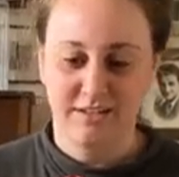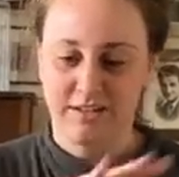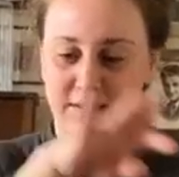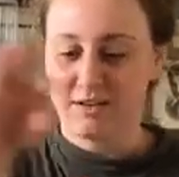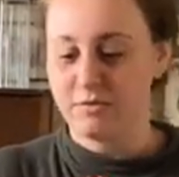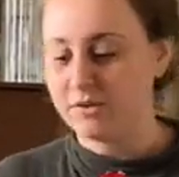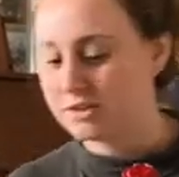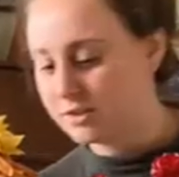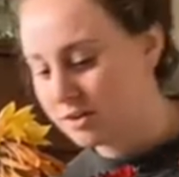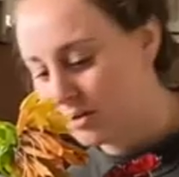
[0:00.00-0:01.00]
Kind of looks
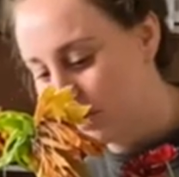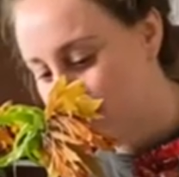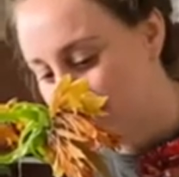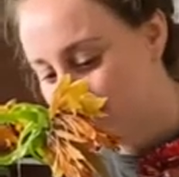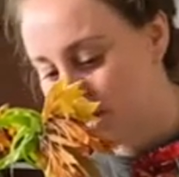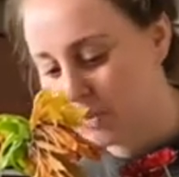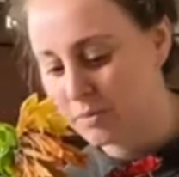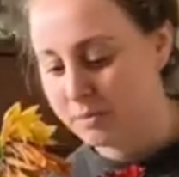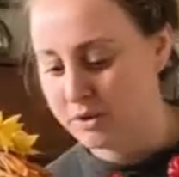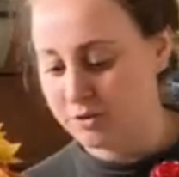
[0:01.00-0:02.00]
good all the way around. I'll
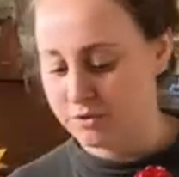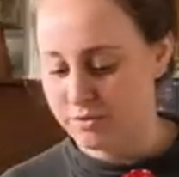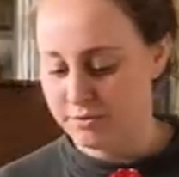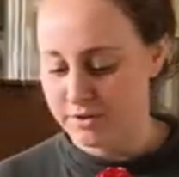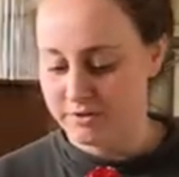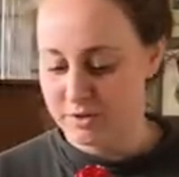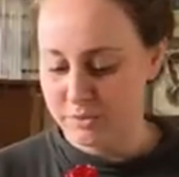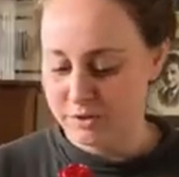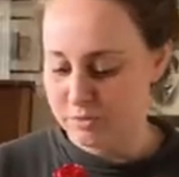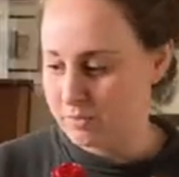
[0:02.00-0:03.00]
probably go through and fluff it up a
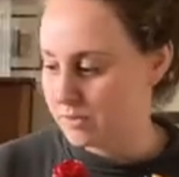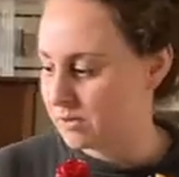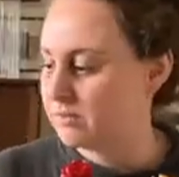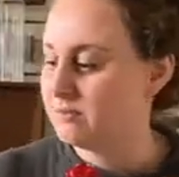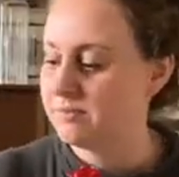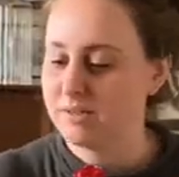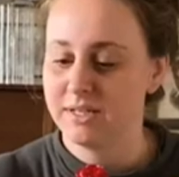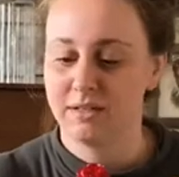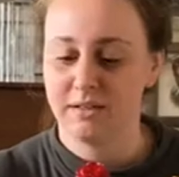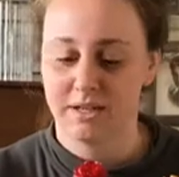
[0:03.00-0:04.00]
little bit more
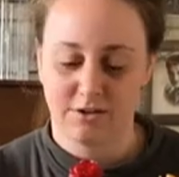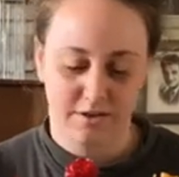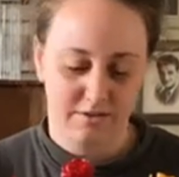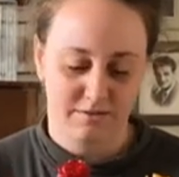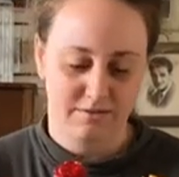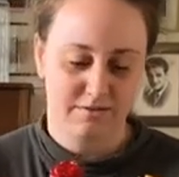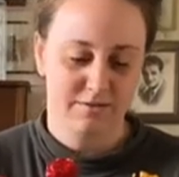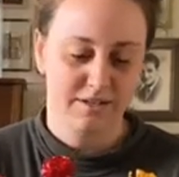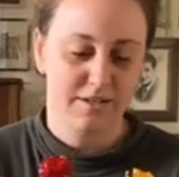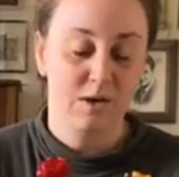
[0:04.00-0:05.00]
later on.
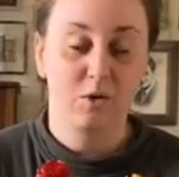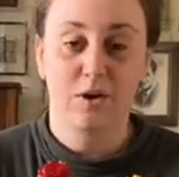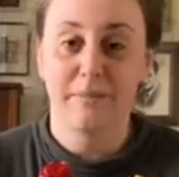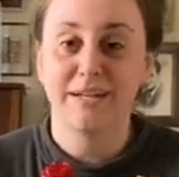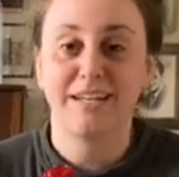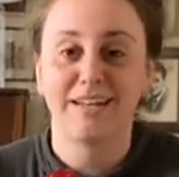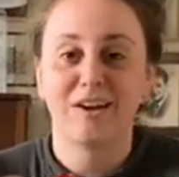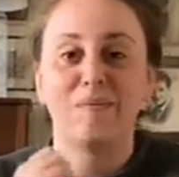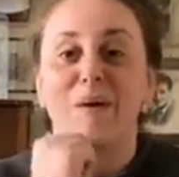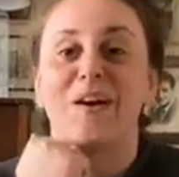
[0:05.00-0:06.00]
Or I might take it all
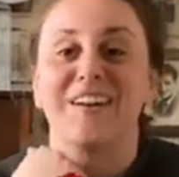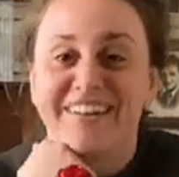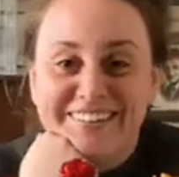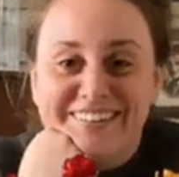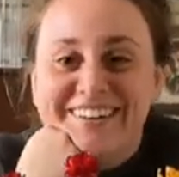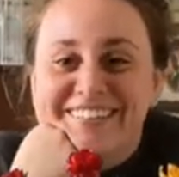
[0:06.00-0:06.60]
apart, I don't know.